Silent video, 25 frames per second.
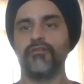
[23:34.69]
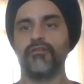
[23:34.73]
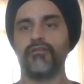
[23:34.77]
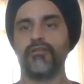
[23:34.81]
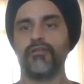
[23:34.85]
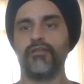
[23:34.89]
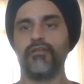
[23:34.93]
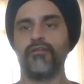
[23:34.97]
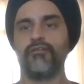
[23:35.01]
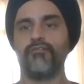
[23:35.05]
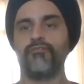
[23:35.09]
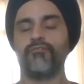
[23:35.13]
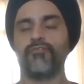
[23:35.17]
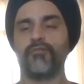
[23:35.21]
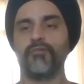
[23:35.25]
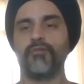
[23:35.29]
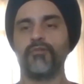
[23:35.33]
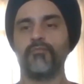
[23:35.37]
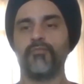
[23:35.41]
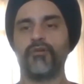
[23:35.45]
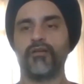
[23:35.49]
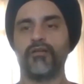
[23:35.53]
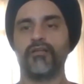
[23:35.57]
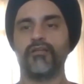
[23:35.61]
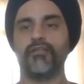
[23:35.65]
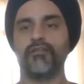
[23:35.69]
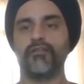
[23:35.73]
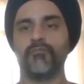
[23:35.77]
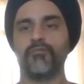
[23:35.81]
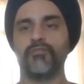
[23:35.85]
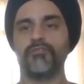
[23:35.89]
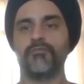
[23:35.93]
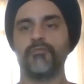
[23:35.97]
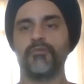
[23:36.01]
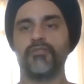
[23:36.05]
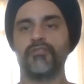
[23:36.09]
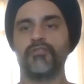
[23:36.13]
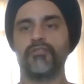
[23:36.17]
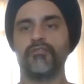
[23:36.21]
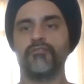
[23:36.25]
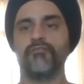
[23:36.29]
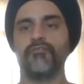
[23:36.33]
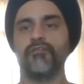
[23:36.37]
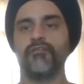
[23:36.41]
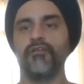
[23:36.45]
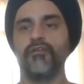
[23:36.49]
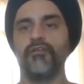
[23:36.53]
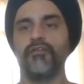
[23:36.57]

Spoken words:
right? From the marketing perspective,